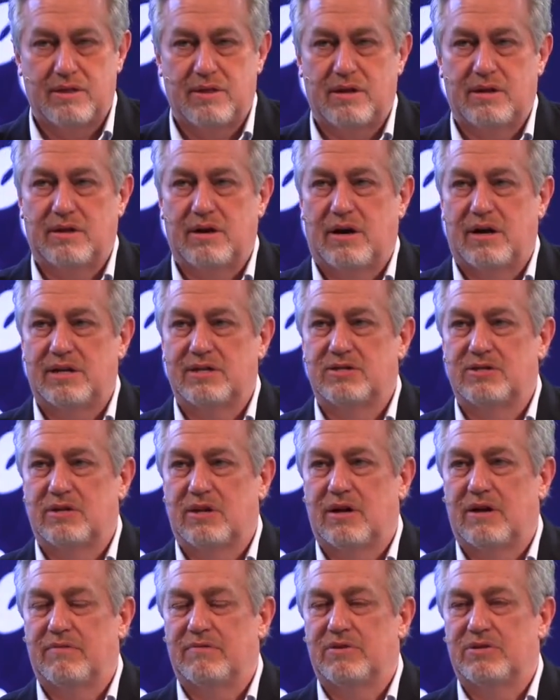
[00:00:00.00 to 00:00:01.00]
that God's
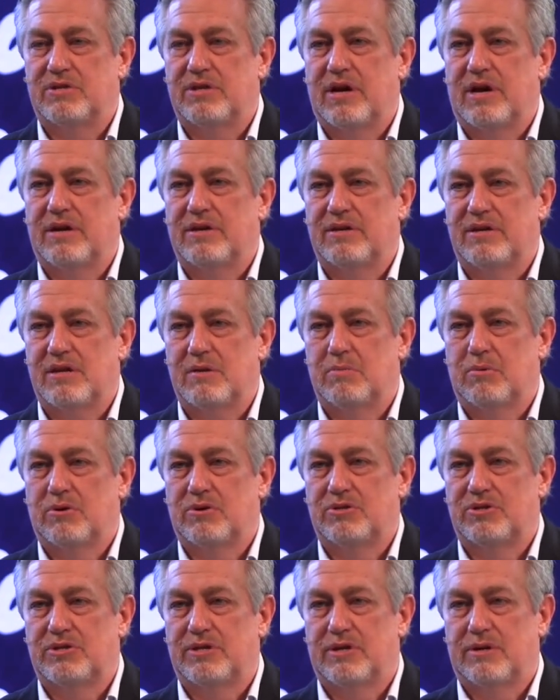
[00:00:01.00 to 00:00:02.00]
love is not
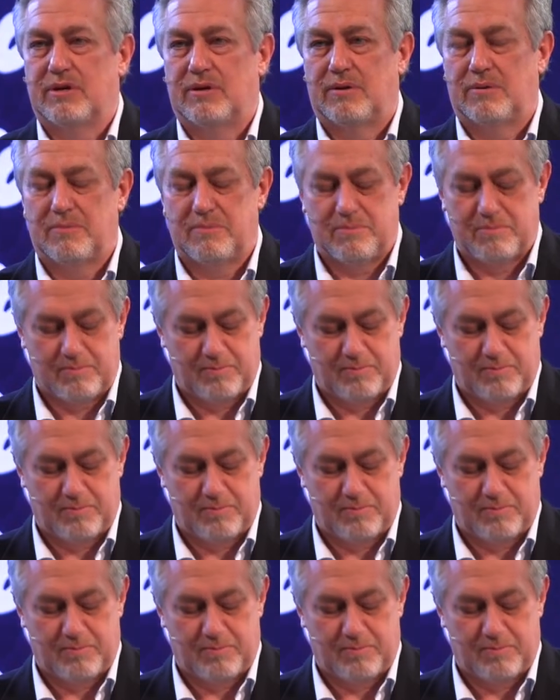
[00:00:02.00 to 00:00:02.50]
deeper still.